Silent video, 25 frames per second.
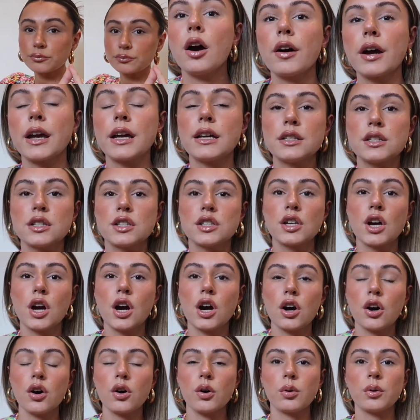All right,
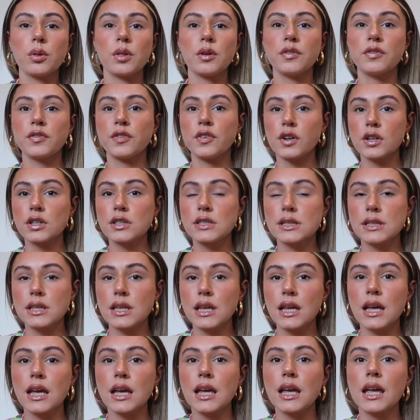so the first
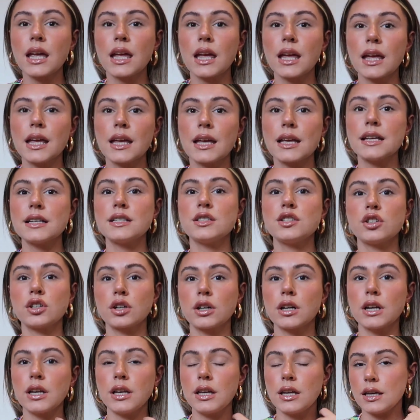thing is you're
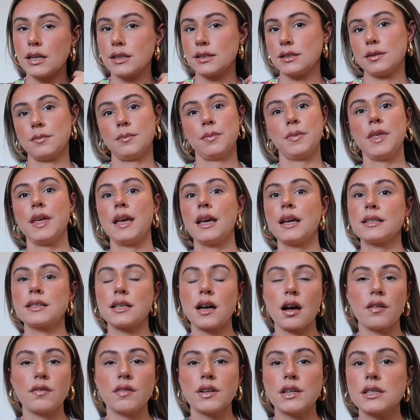gonna need some things,
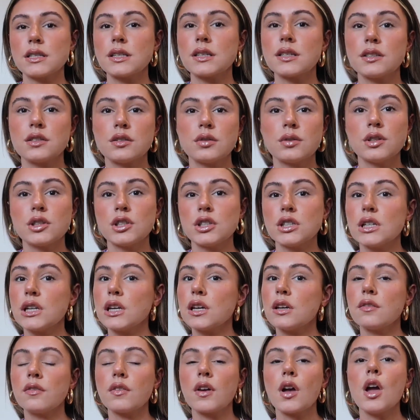obviously, to
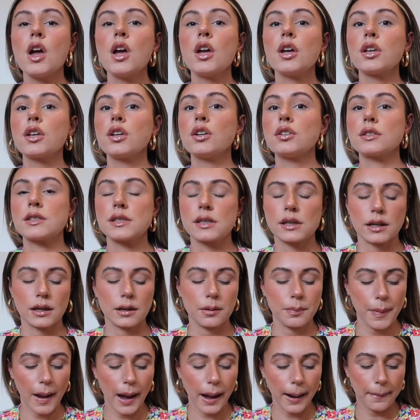achieve your
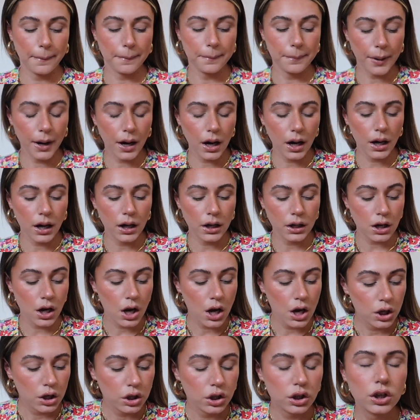slick back bun.
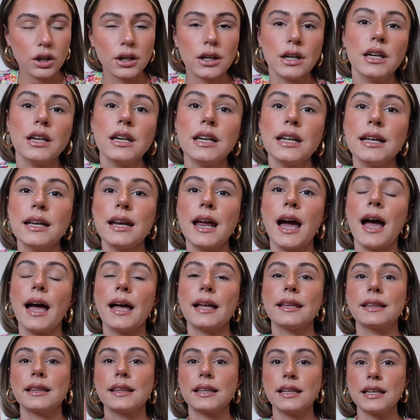You're gonna need
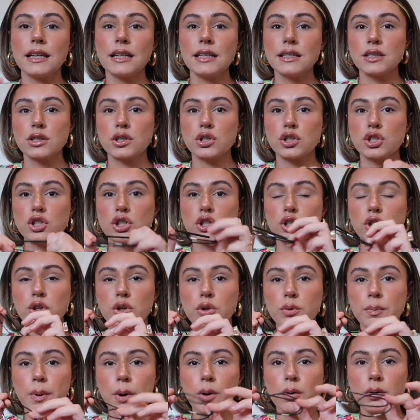at least
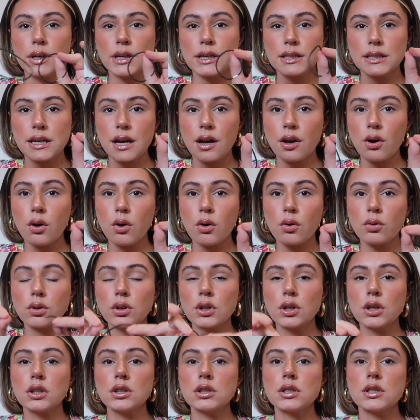2 ponytail
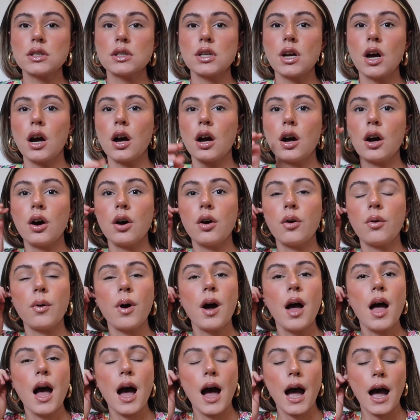holders.
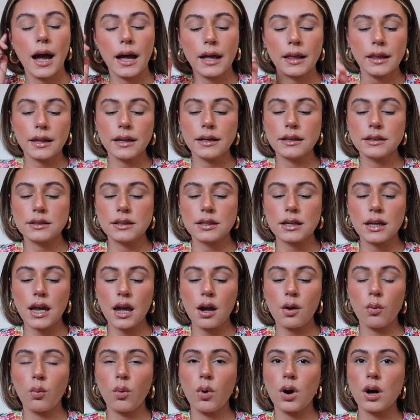So I like to
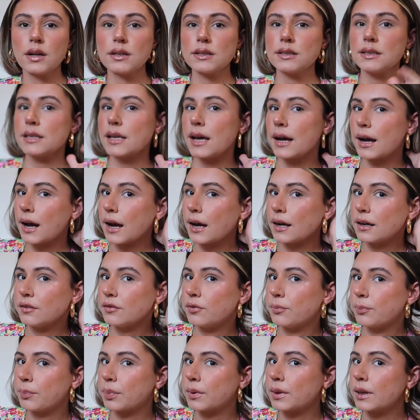get ones that kind
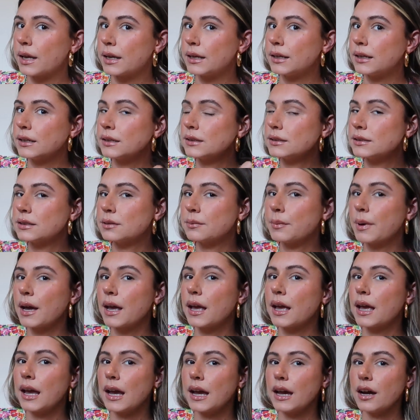of blend into my
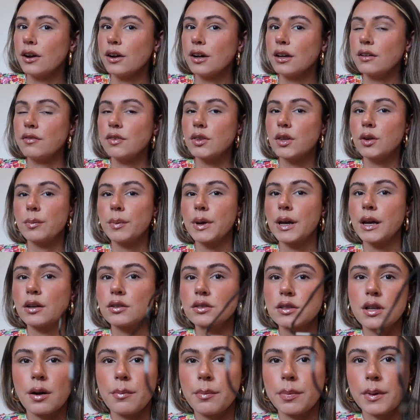hair, even though my
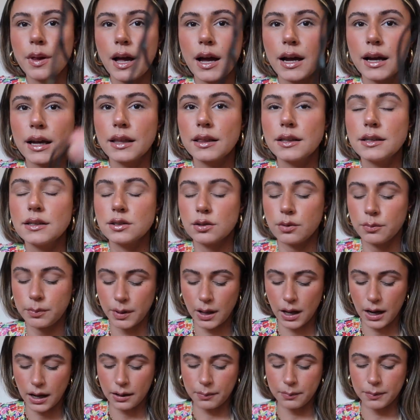hair's not black and these are
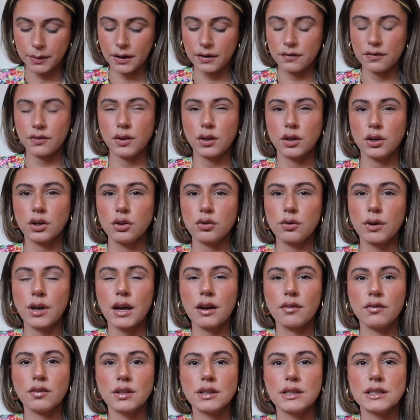black, but I feel like you
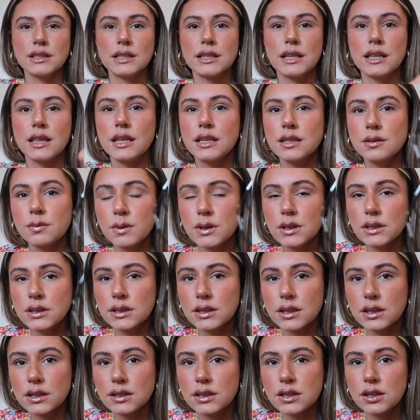can't really see these ones
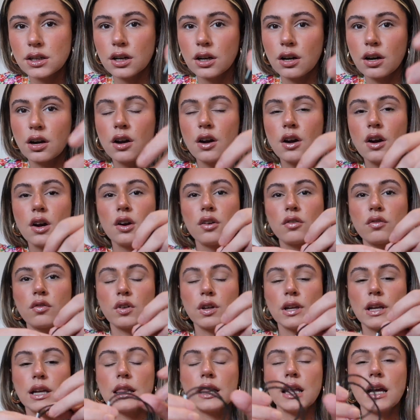because they're
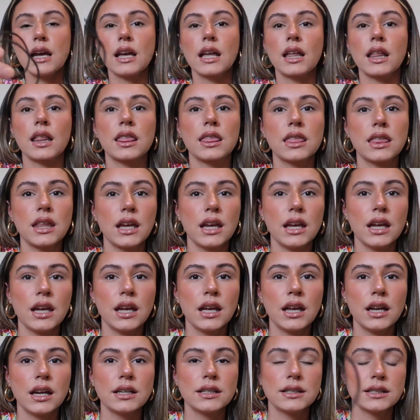really like
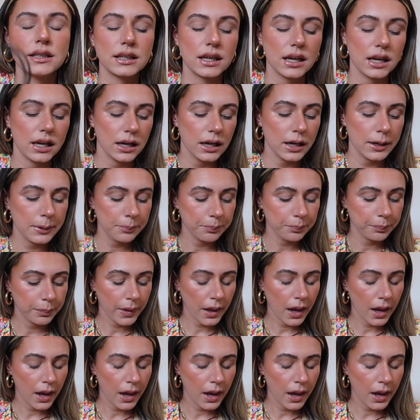thin and skinny.